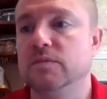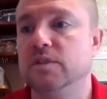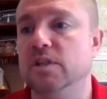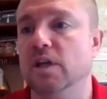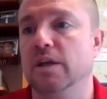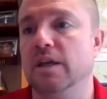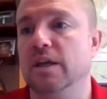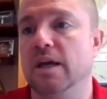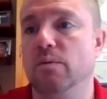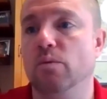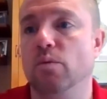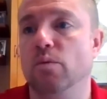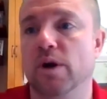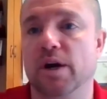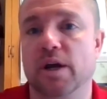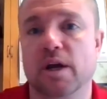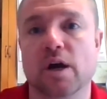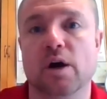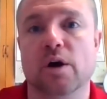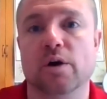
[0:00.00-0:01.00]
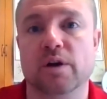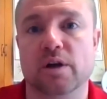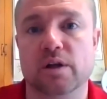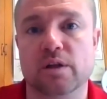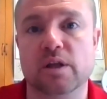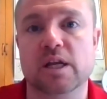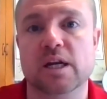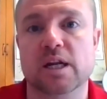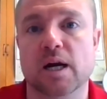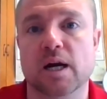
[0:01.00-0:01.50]
tell you where to go to
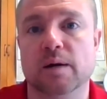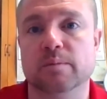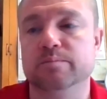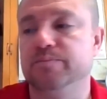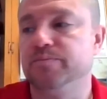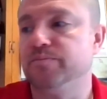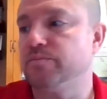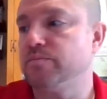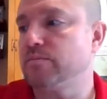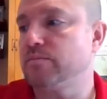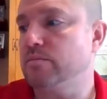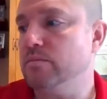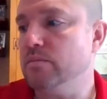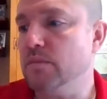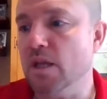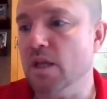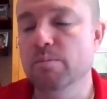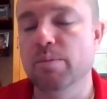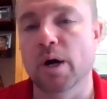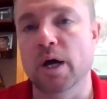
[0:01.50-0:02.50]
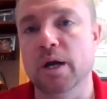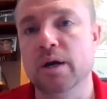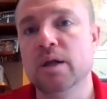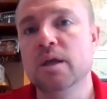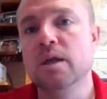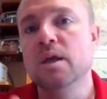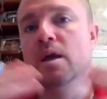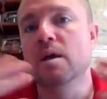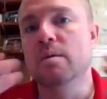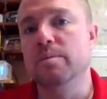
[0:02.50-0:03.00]
clean it up. But
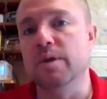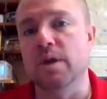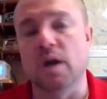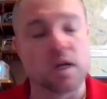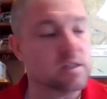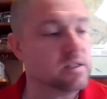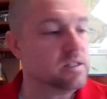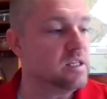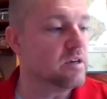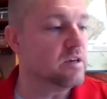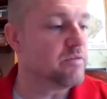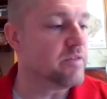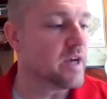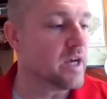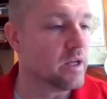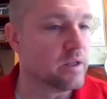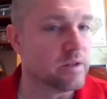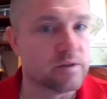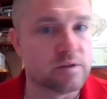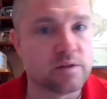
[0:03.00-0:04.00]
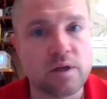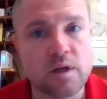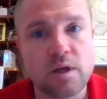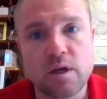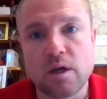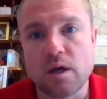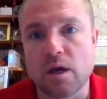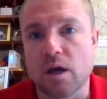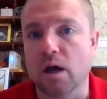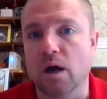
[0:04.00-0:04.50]
beyond CFLs,
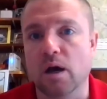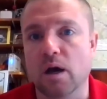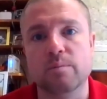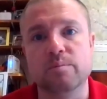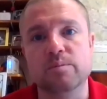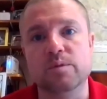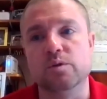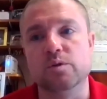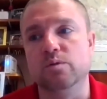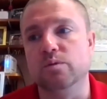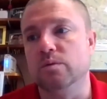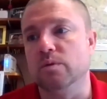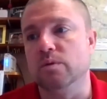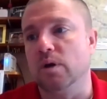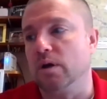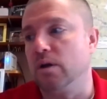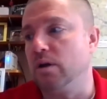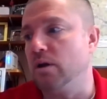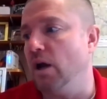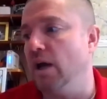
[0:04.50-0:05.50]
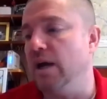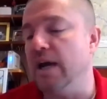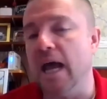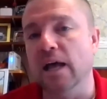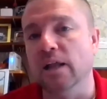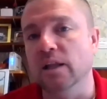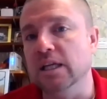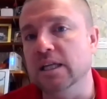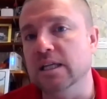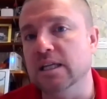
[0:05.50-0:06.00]
an
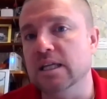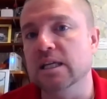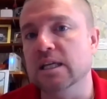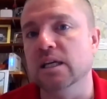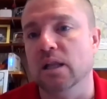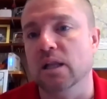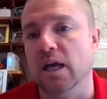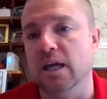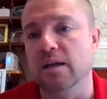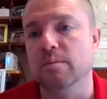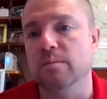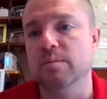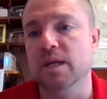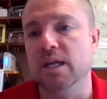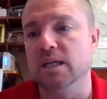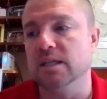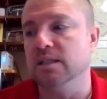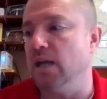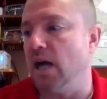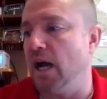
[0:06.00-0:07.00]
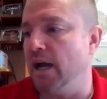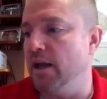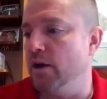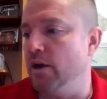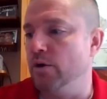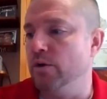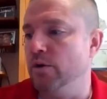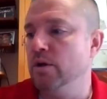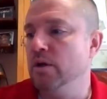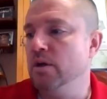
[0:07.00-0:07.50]
LED, a light emitting
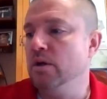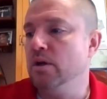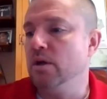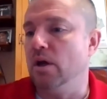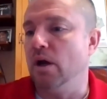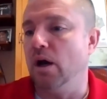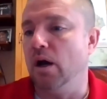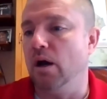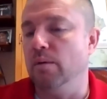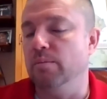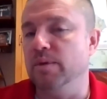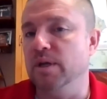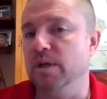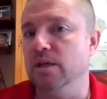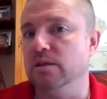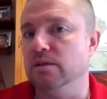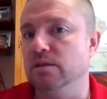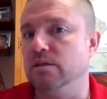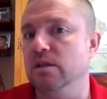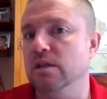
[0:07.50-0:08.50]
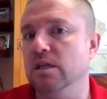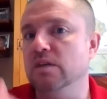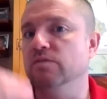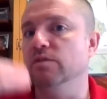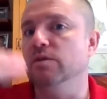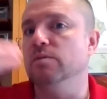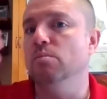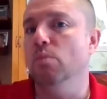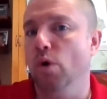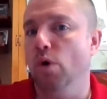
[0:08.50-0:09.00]
diode, is an
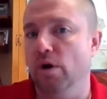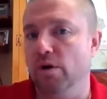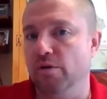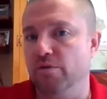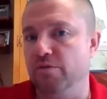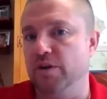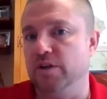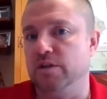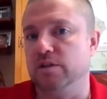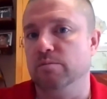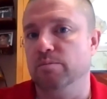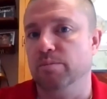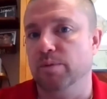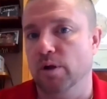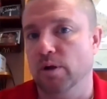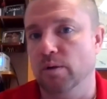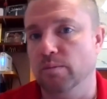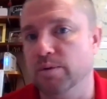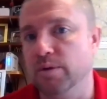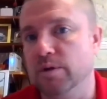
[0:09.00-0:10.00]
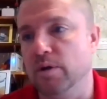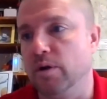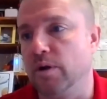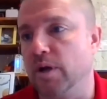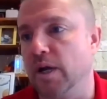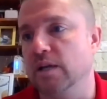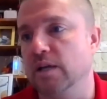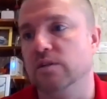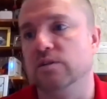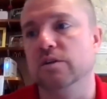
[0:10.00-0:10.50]
even more efficient bulb.
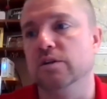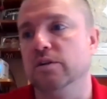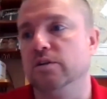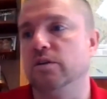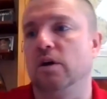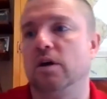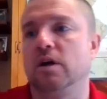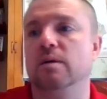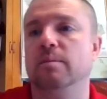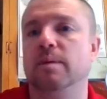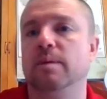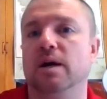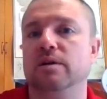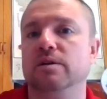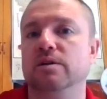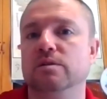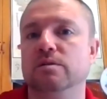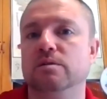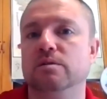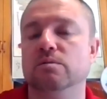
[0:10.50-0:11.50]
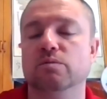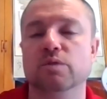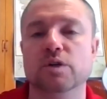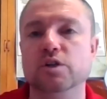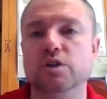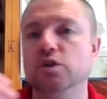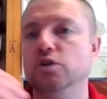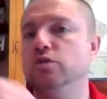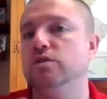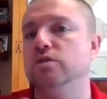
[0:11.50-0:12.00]
Okay, so you're talking about you're
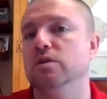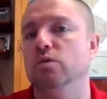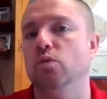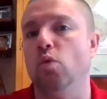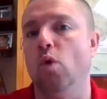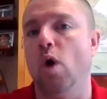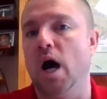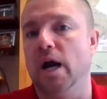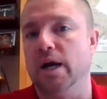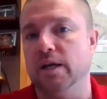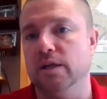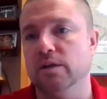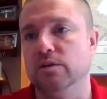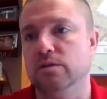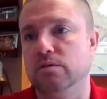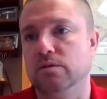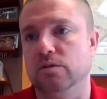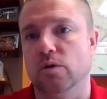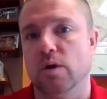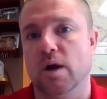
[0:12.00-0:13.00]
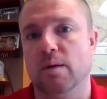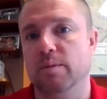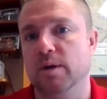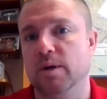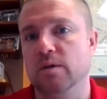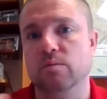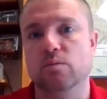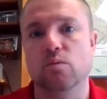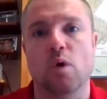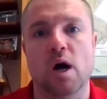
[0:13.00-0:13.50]
reducing wattage. So how
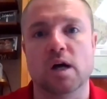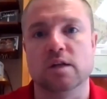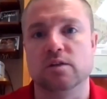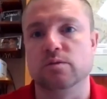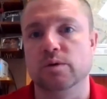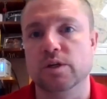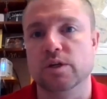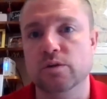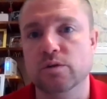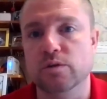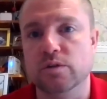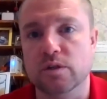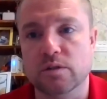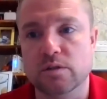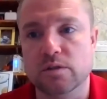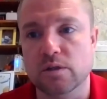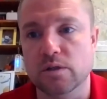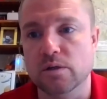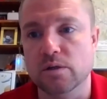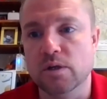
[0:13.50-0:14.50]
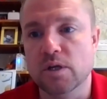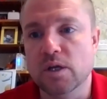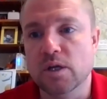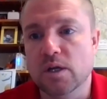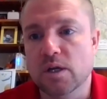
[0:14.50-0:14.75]
many watts we're using to